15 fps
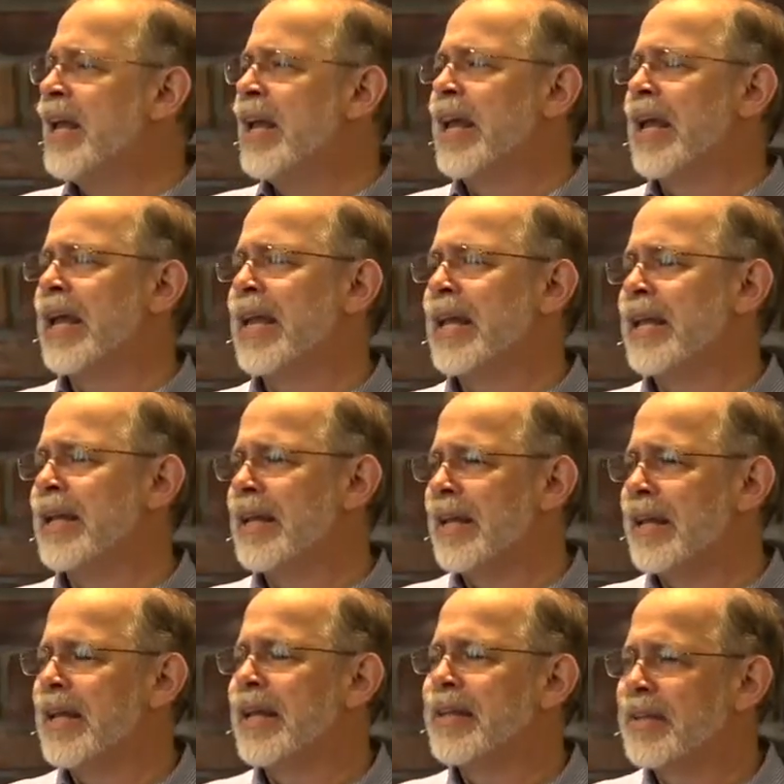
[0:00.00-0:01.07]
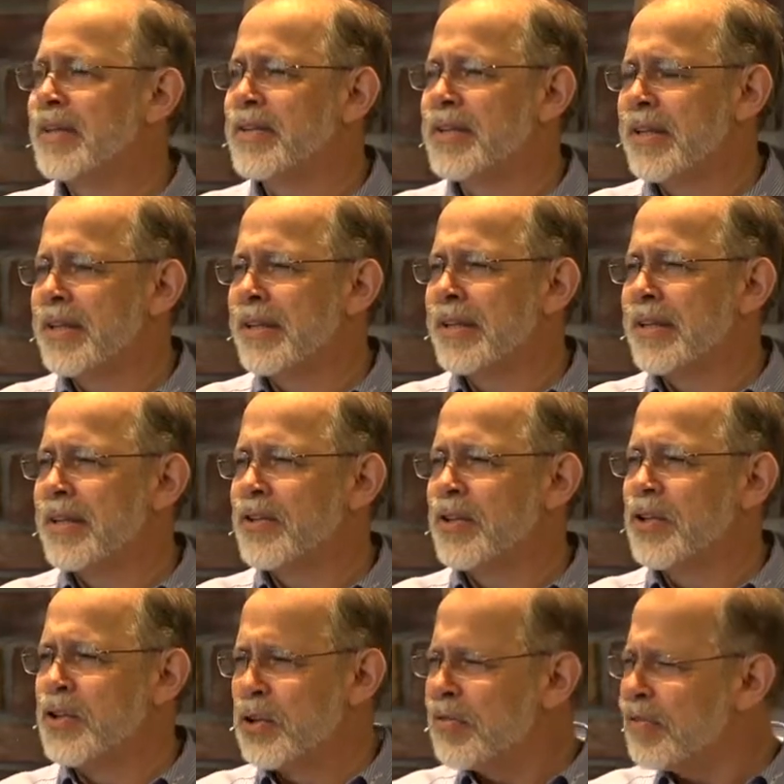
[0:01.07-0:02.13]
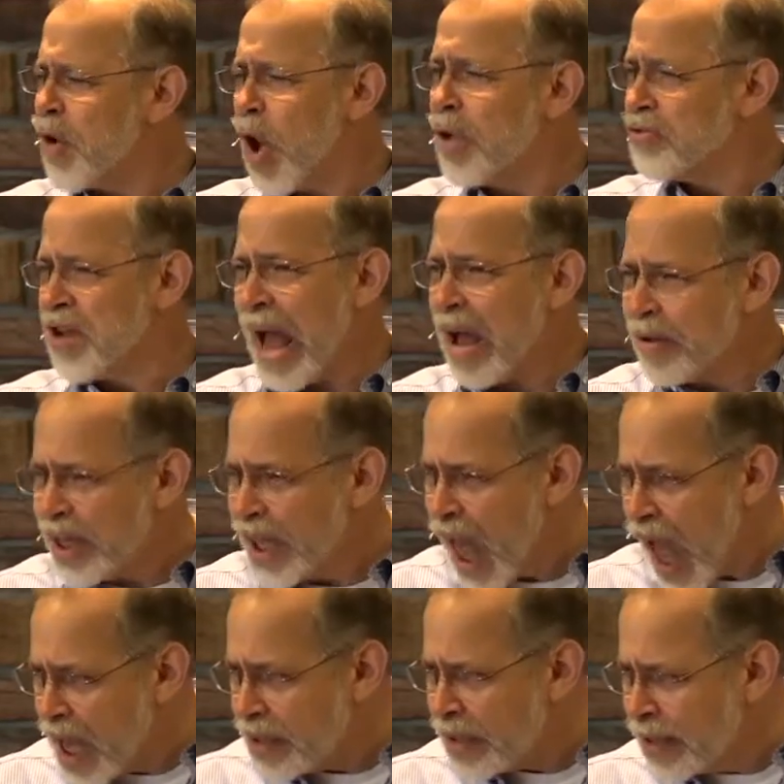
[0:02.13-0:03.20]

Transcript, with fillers: And she goes, Did you fall down a lot?